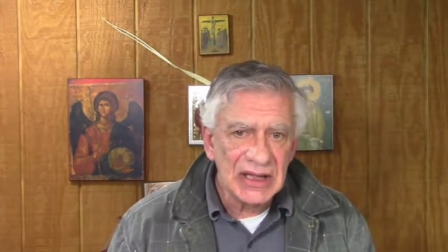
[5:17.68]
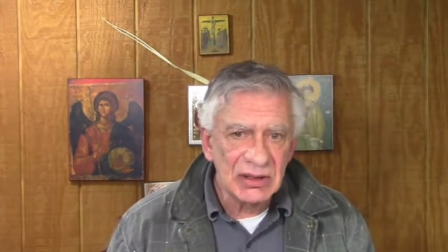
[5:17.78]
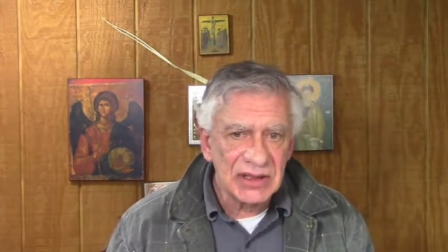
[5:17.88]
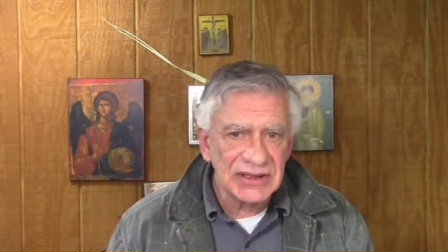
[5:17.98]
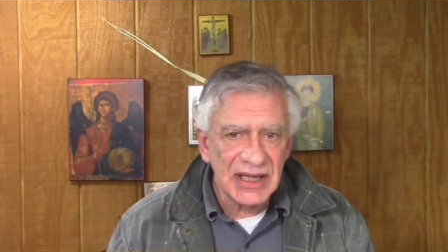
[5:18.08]

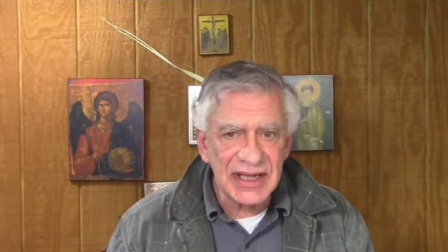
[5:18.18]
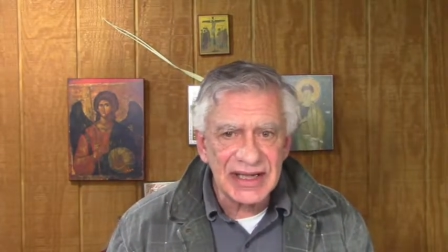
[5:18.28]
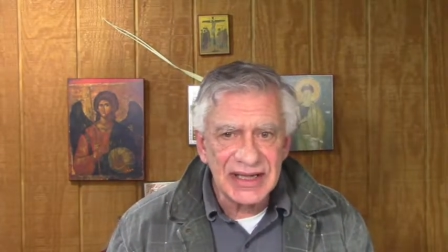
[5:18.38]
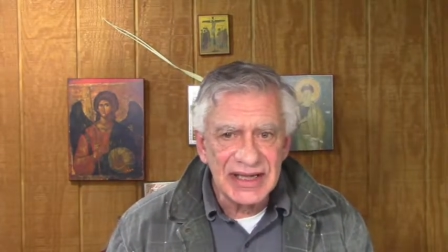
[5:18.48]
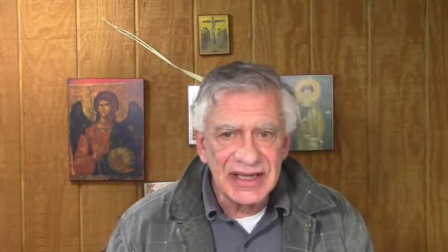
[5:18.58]
It looks
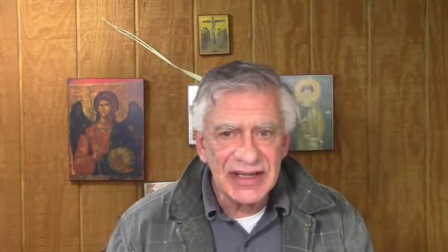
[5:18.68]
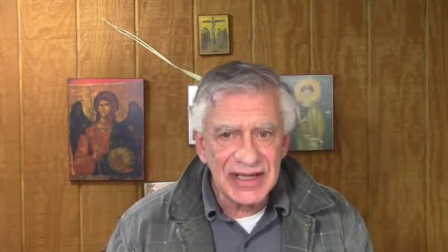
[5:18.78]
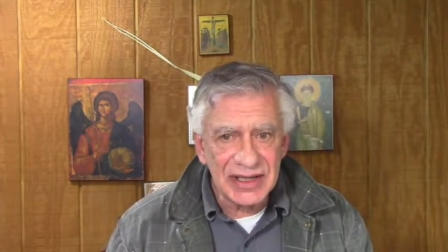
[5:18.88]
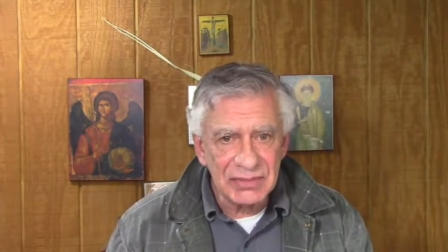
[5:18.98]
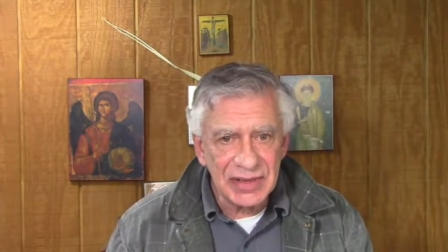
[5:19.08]
like
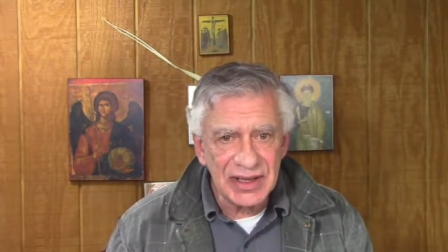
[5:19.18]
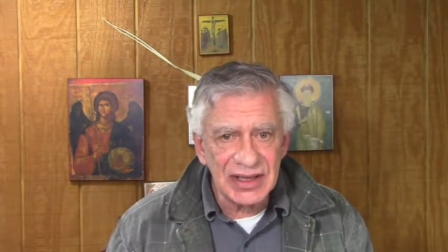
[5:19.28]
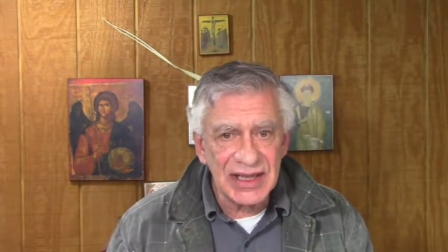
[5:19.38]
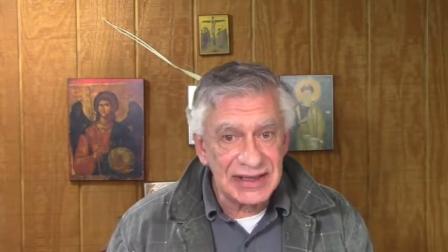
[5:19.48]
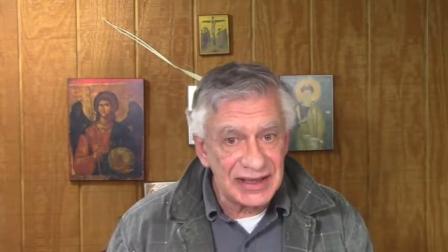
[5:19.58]
that the
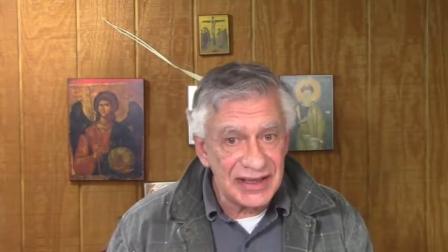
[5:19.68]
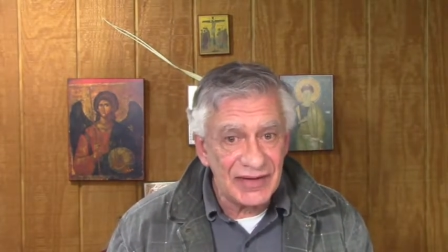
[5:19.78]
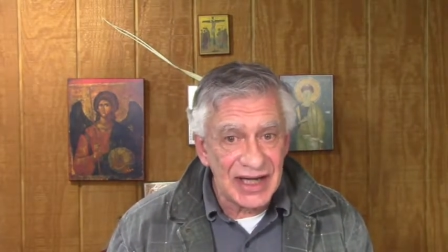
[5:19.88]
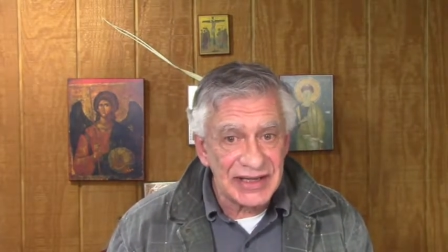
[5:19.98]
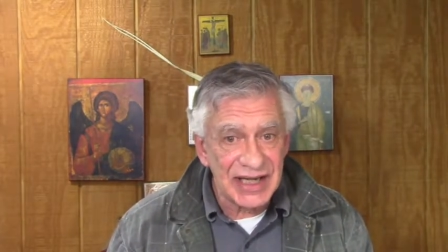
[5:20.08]
meal at
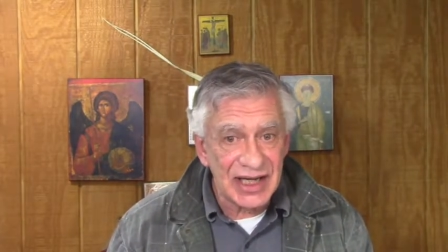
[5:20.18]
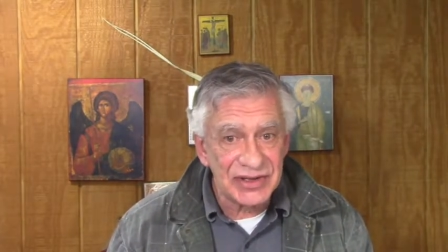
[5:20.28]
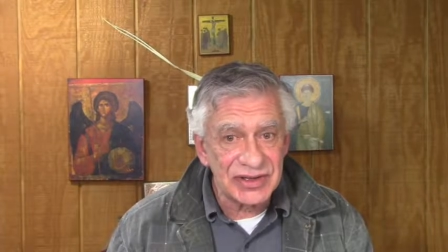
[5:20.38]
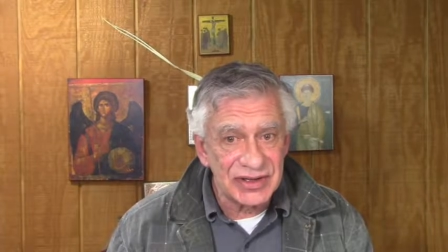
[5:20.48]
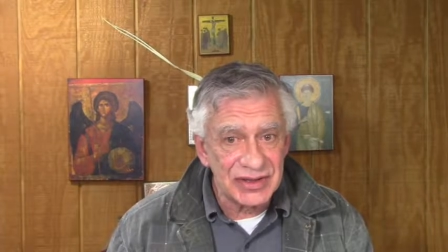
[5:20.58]
Levi's
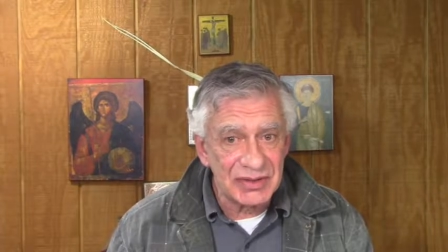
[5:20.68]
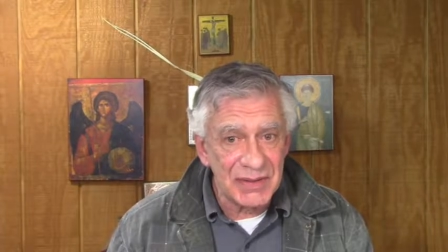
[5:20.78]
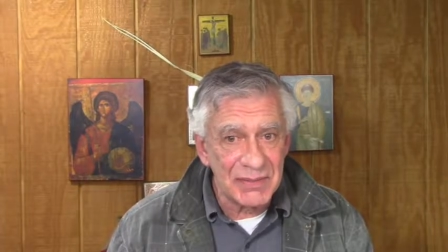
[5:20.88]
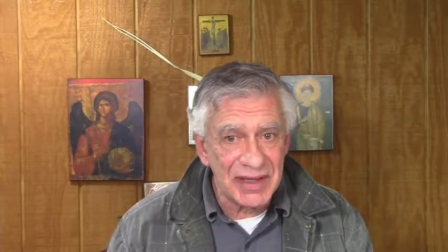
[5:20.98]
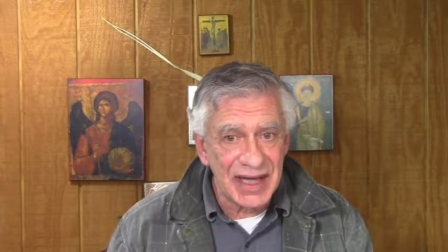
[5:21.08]
house,
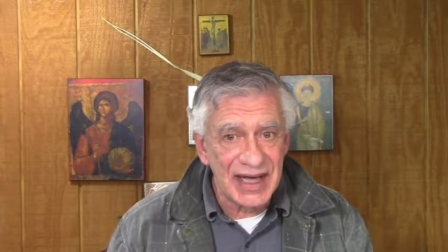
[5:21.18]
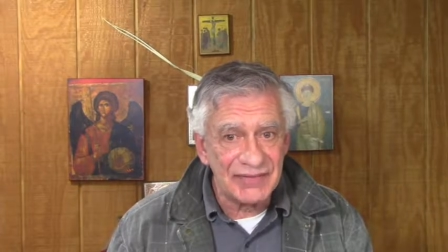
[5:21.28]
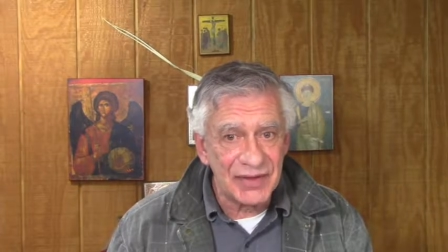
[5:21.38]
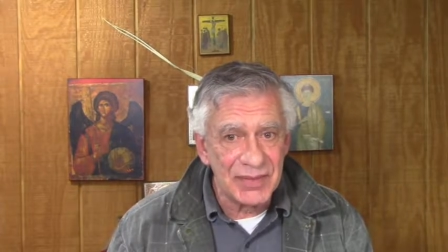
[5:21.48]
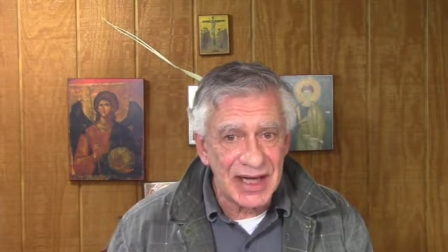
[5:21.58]
you remember
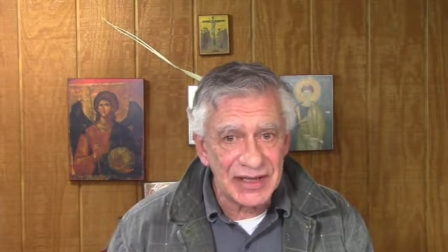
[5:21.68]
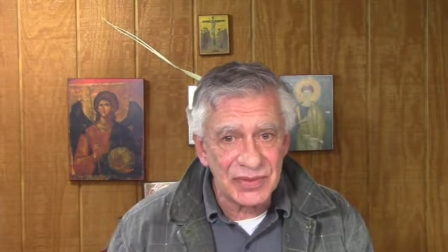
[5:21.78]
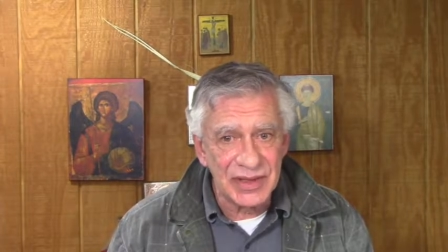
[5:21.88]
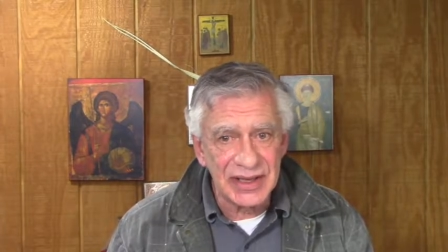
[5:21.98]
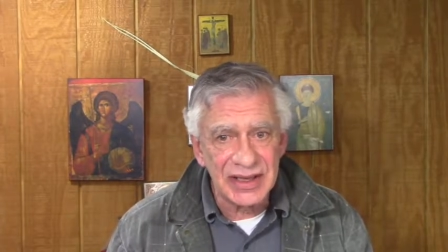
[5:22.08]
that from
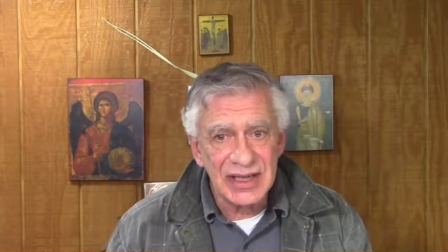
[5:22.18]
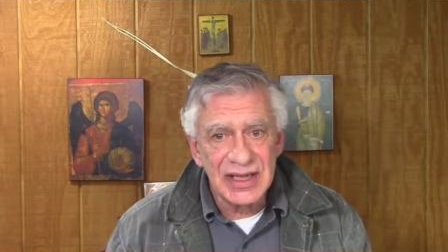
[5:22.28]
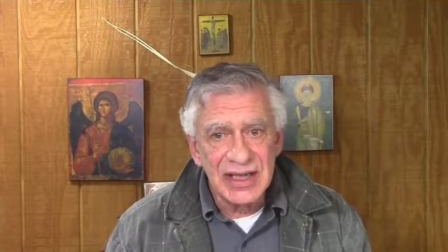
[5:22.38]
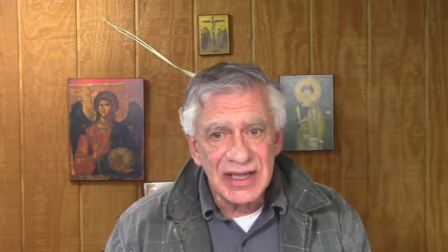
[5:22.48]
last week,